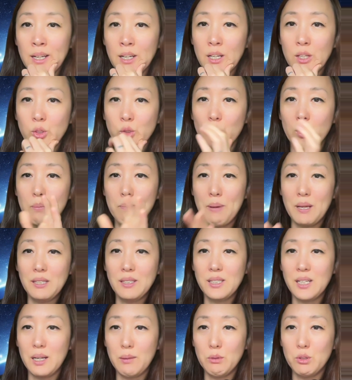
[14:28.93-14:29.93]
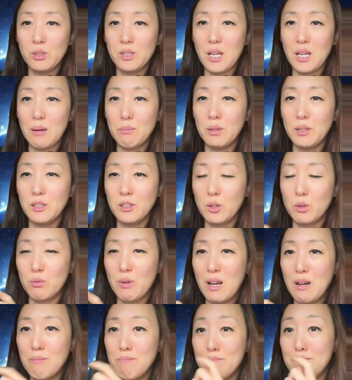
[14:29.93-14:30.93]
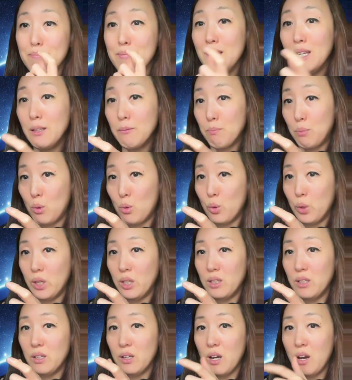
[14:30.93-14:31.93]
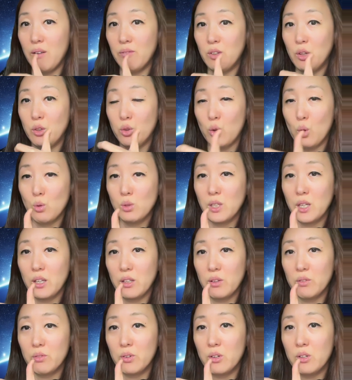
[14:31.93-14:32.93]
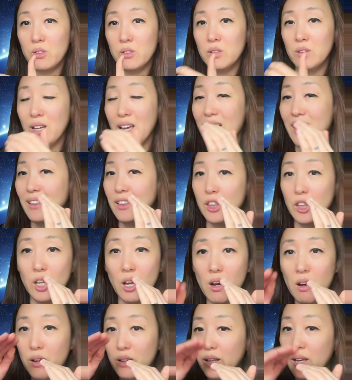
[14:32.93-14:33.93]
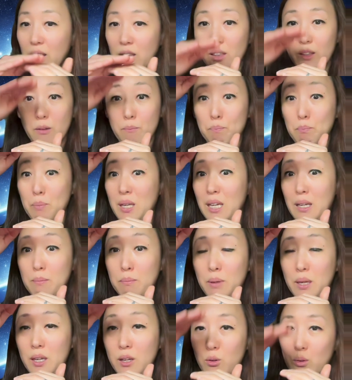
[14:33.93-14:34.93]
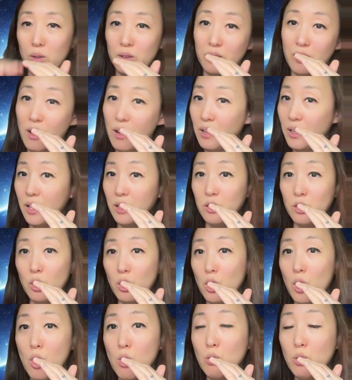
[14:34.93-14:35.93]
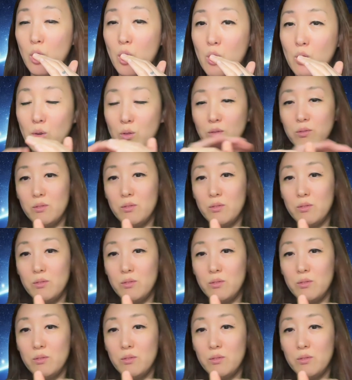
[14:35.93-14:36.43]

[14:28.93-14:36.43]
So the best time to sample is around midpoint of the dosing interval and not at the peak or not at the low.